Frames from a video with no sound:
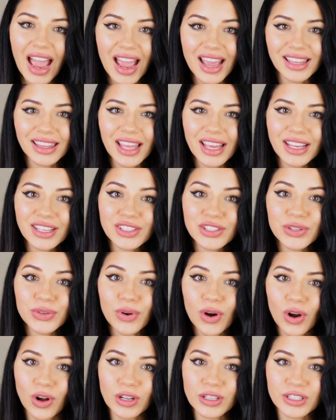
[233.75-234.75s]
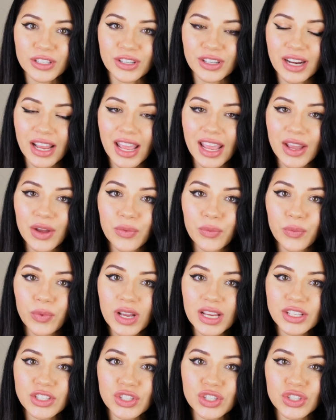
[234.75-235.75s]
I like to alternate
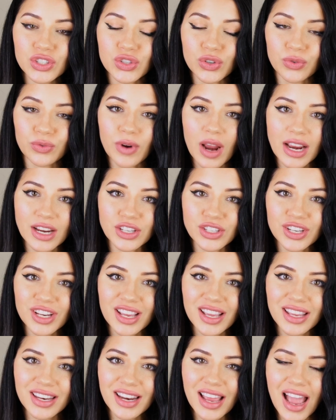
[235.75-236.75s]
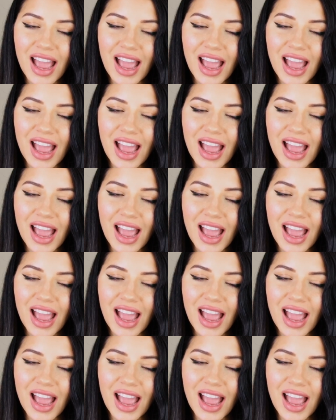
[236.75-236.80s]
which direction